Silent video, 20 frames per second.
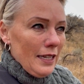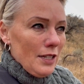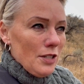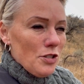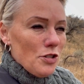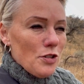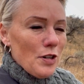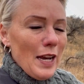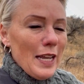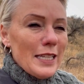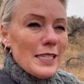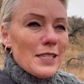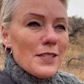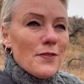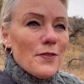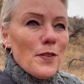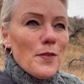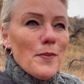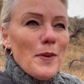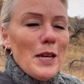
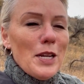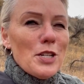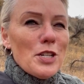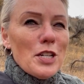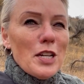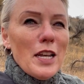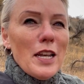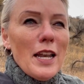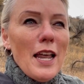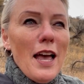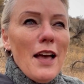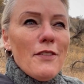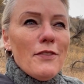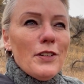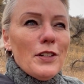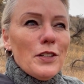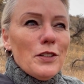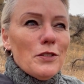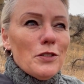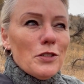transformation and
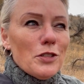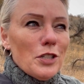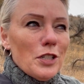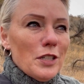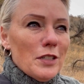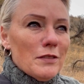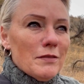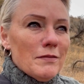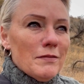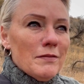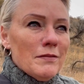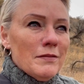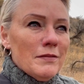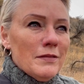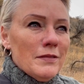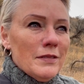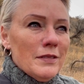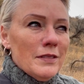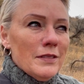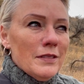evolution
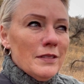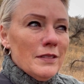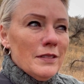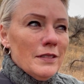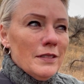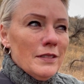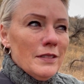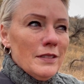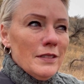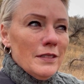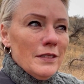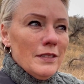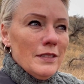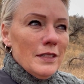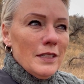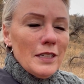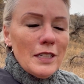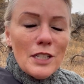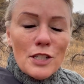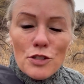
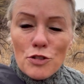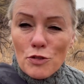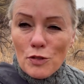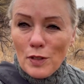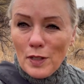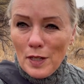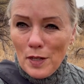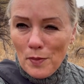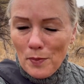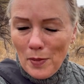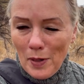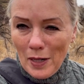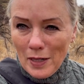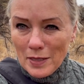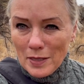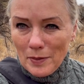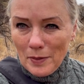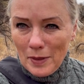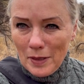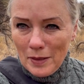literally
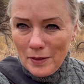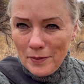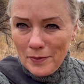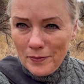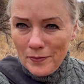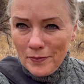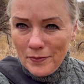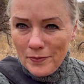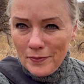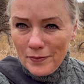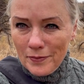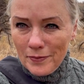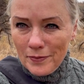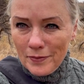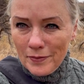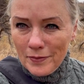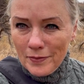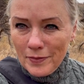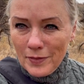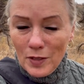impossible.
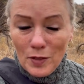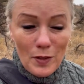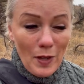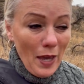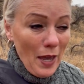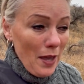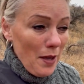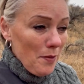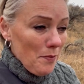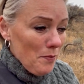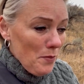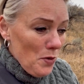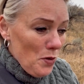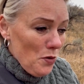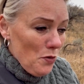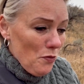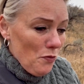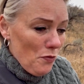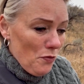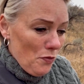You can't
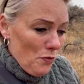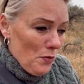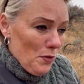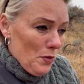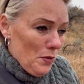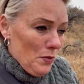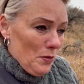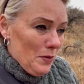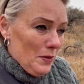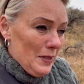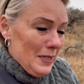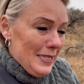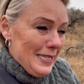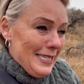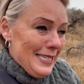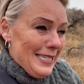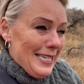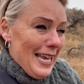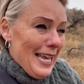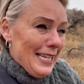move through
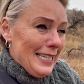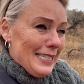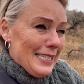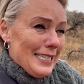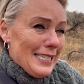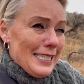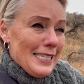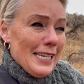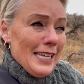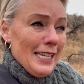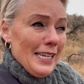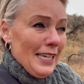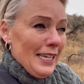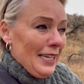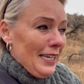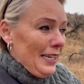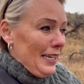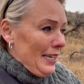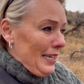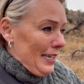dense
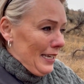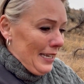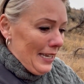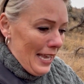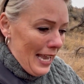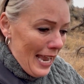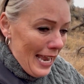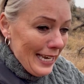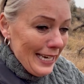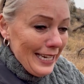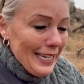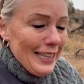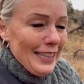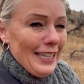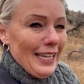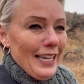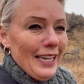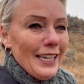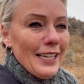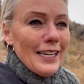
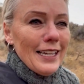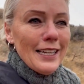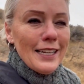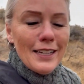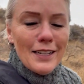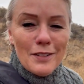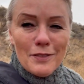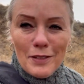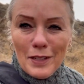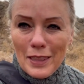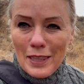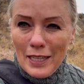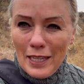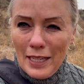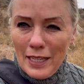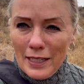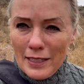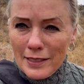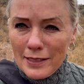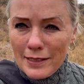anything with
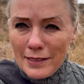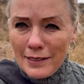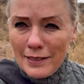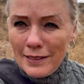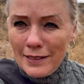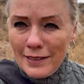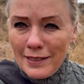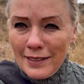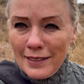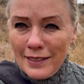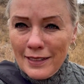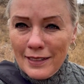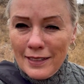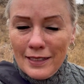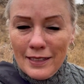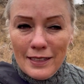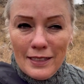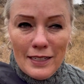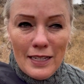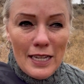ease.
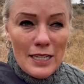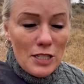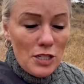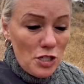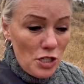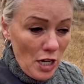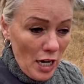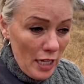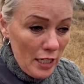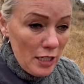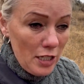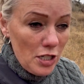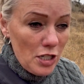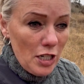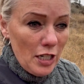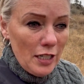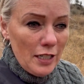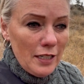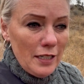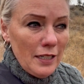It's
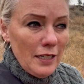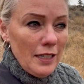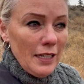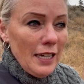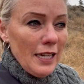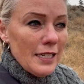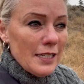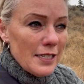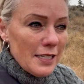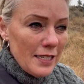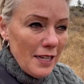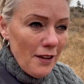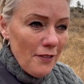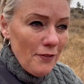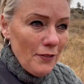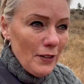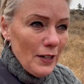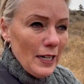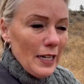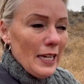challenging, it's
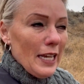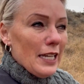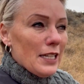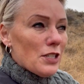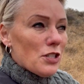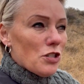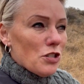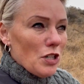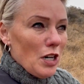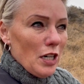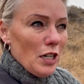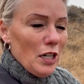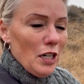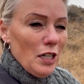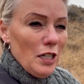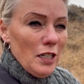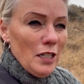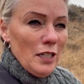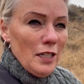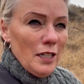suffering, it's struggle,